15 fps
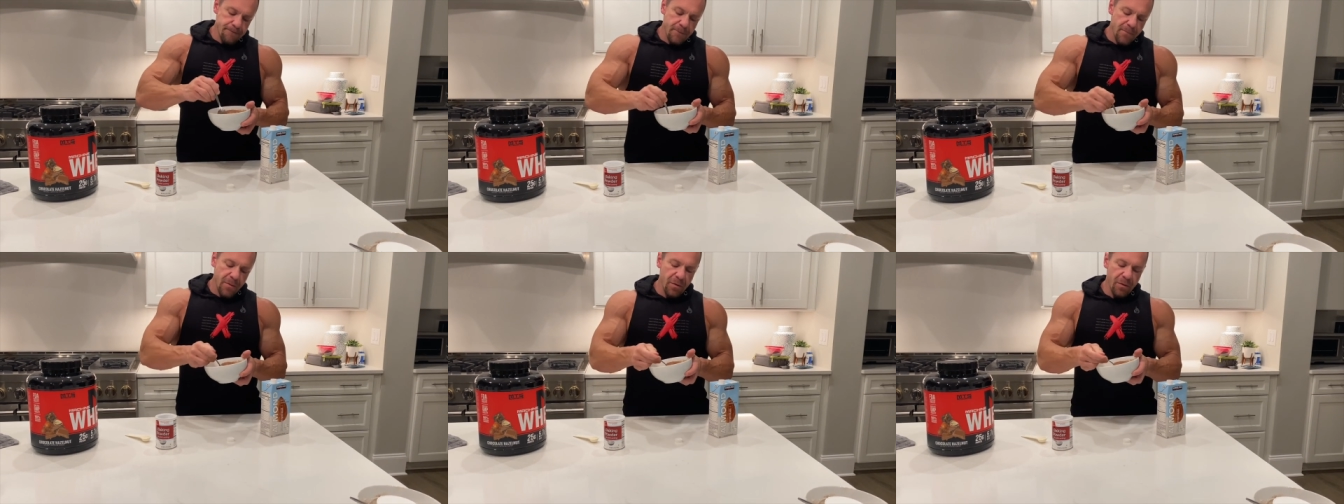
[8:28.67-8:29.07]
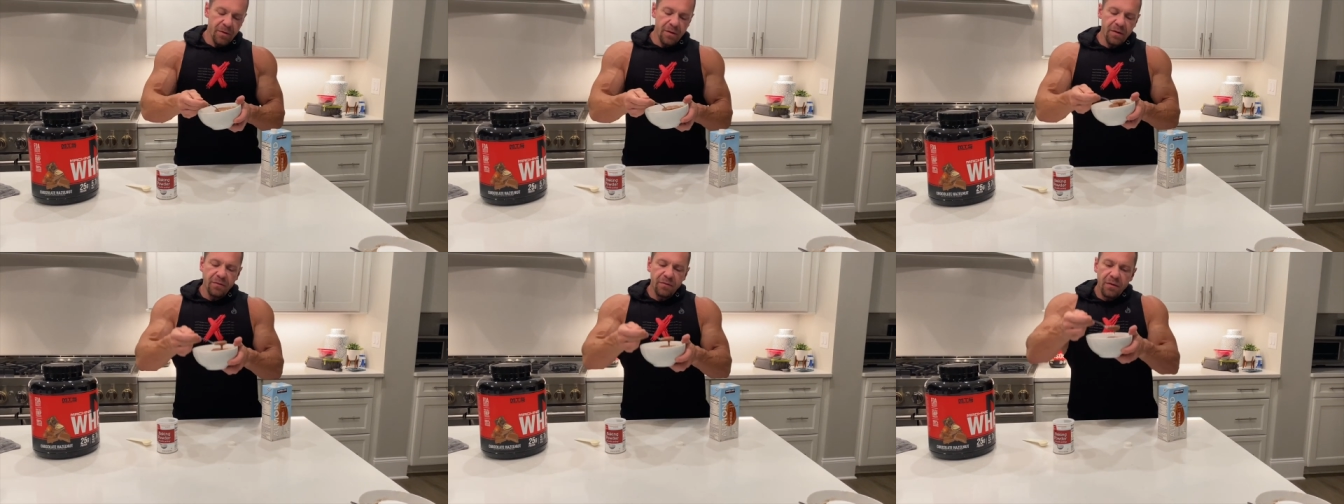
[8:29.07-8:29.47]
Here it
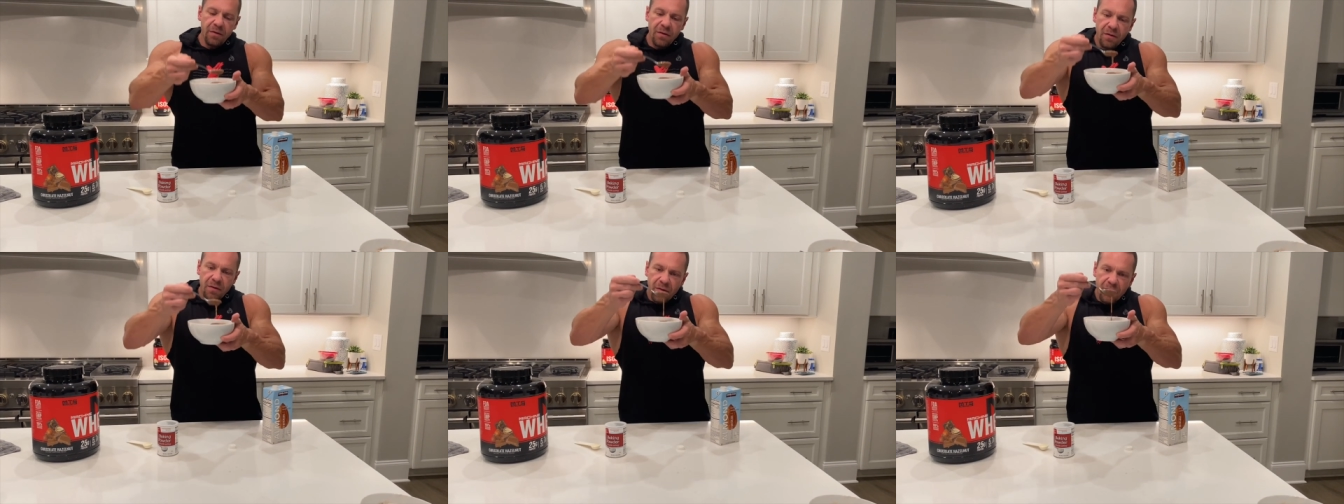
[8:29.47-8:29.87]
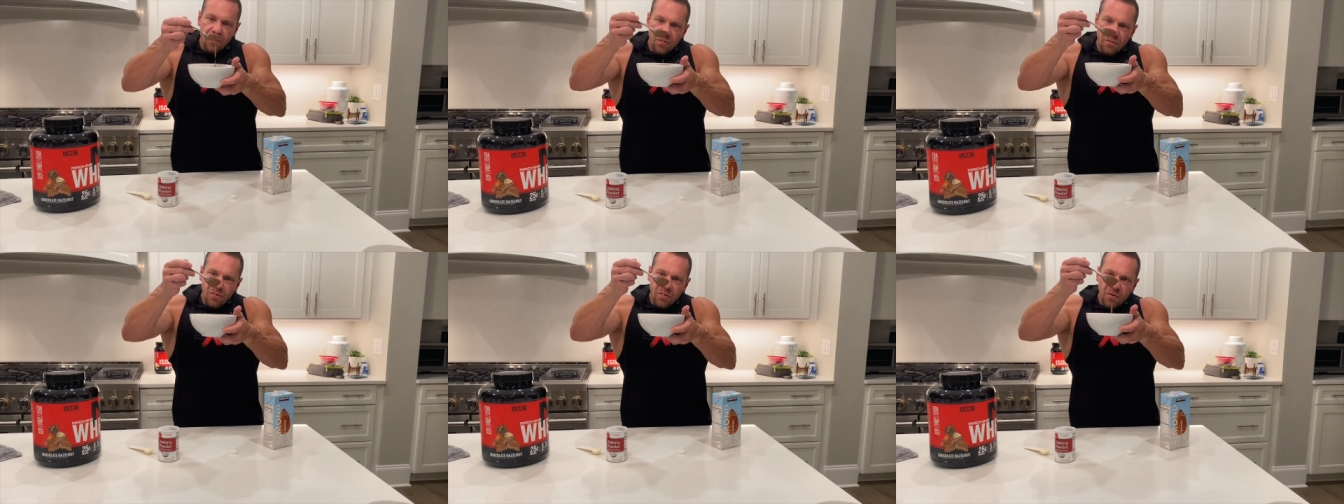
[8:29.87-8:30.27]
is.
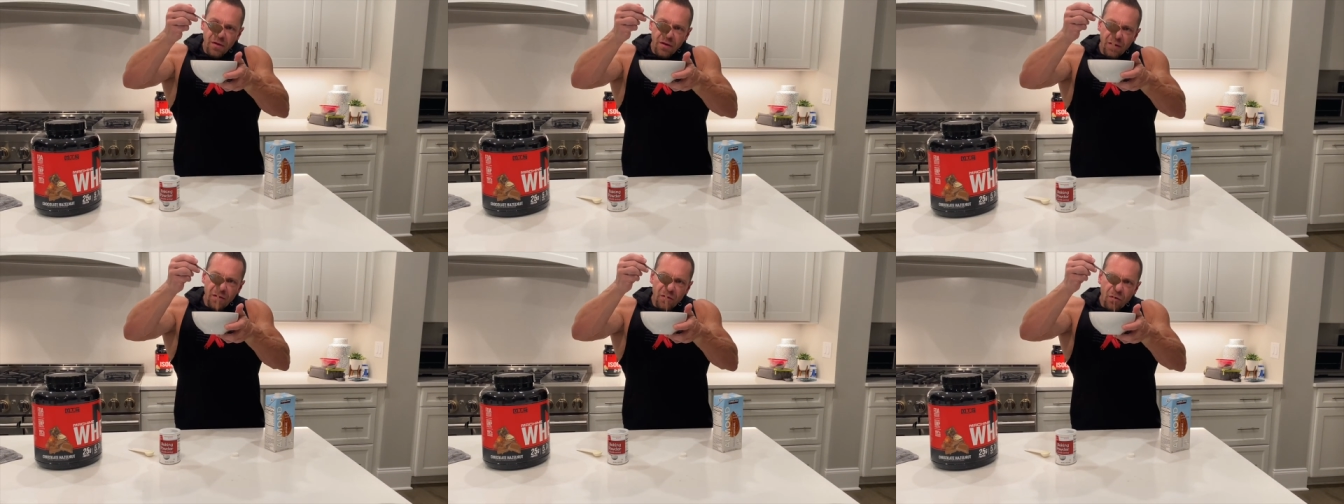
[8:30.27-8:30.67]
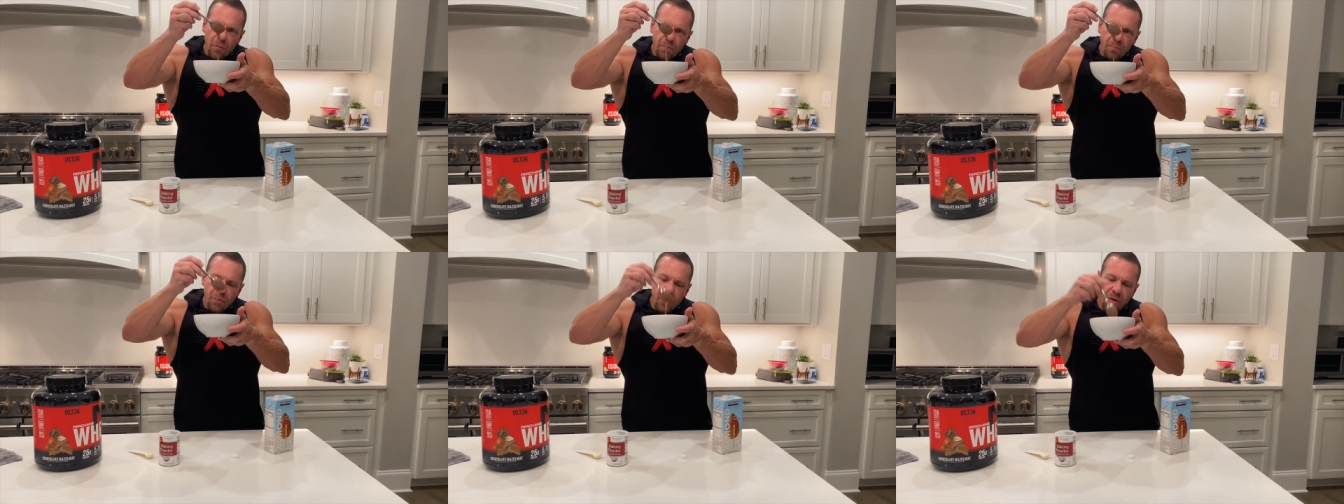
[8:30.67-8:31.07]
Like a
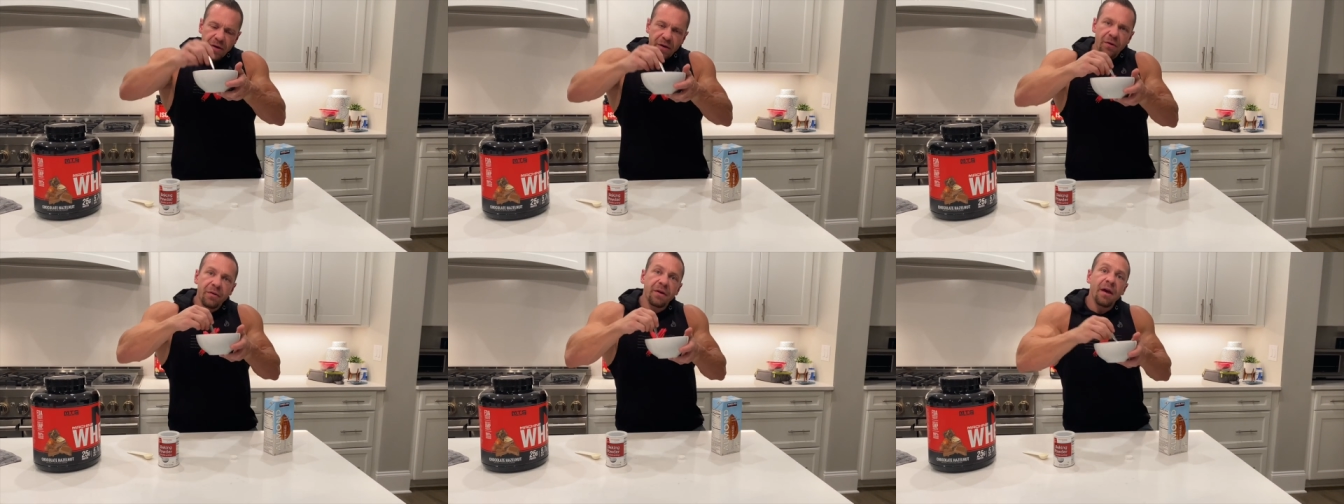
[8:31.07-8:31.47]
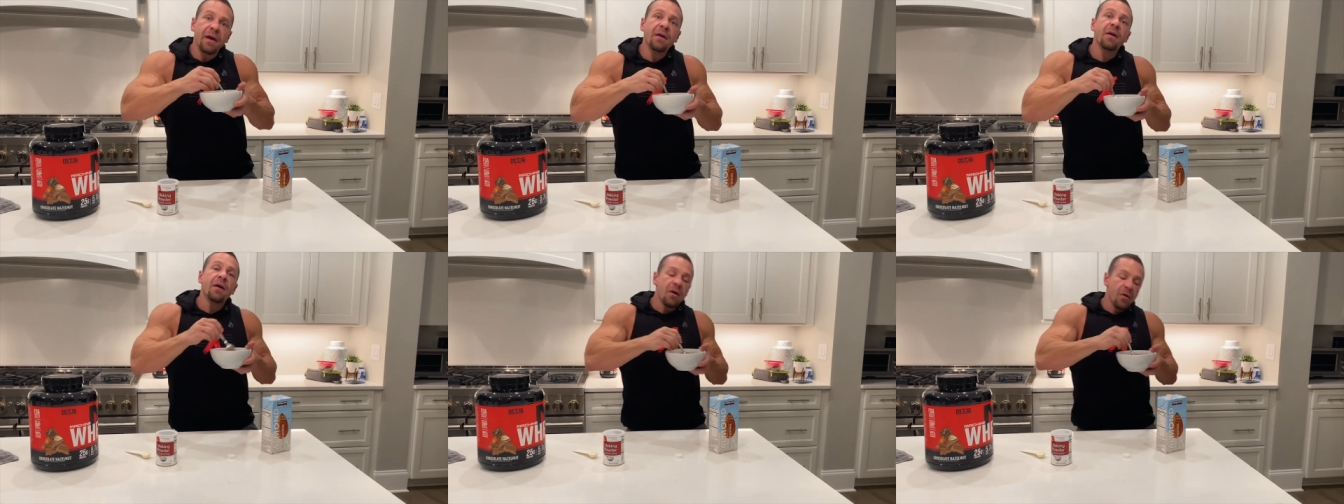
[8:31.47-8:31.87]
little pudding, okay?
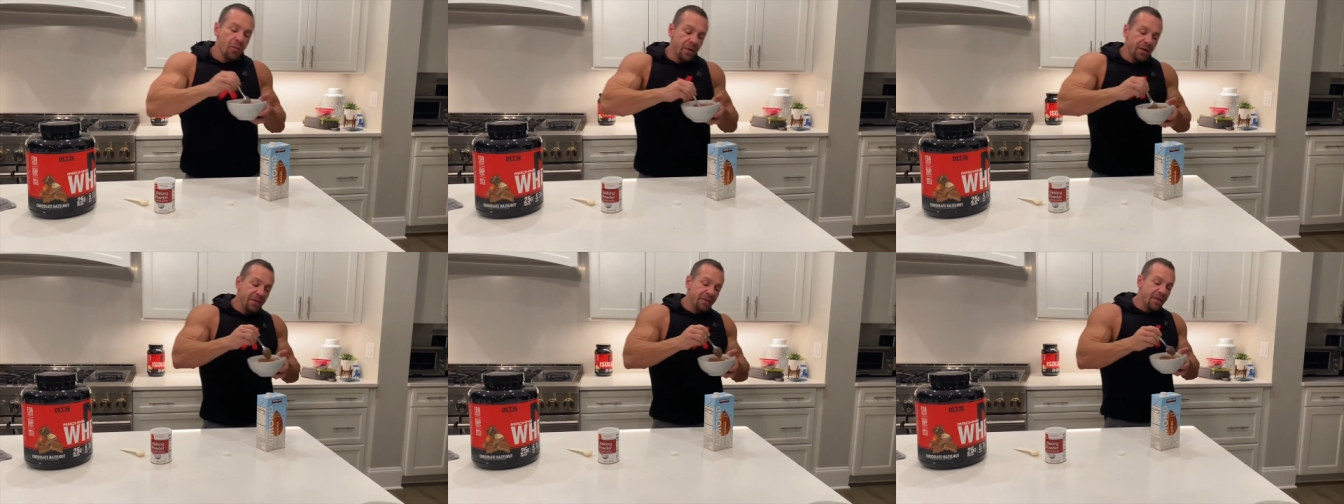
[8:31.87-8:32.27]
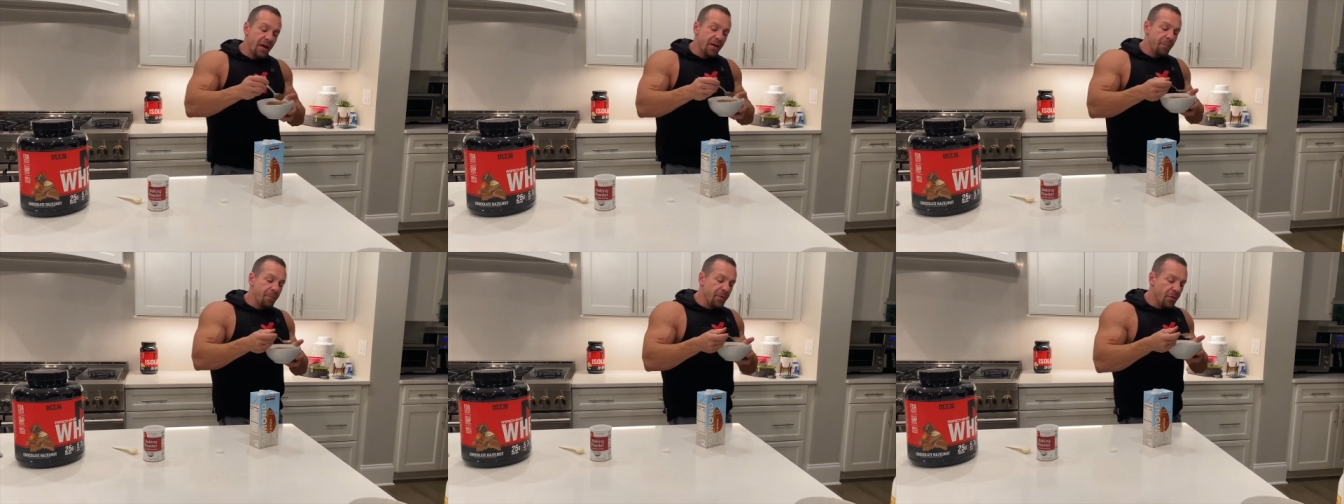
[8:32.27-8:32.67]
Heat that
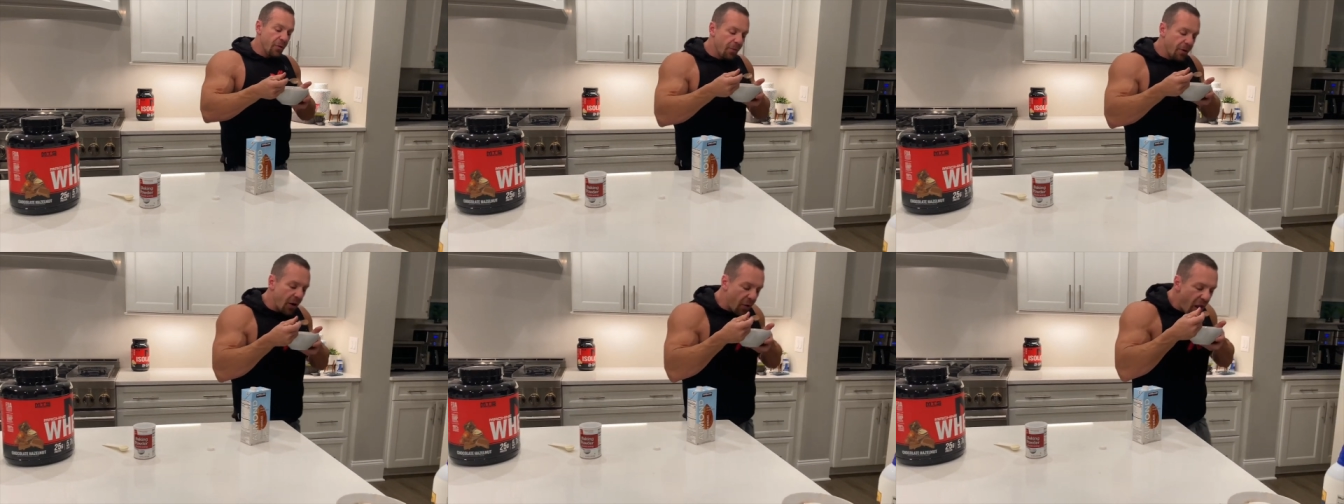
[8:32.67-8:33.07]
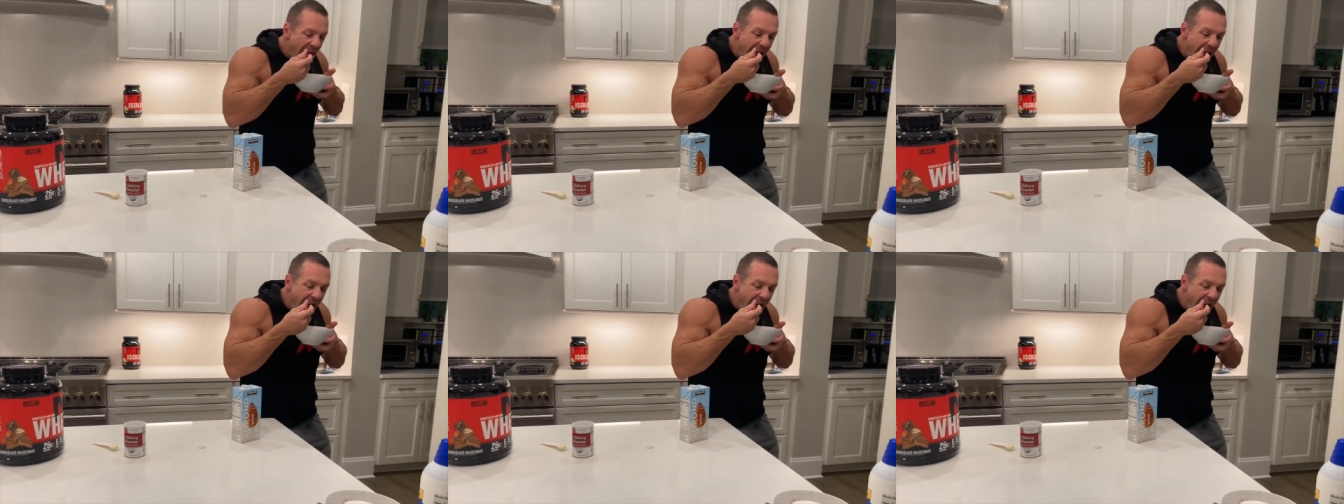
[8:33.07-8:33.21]
up into a brownie.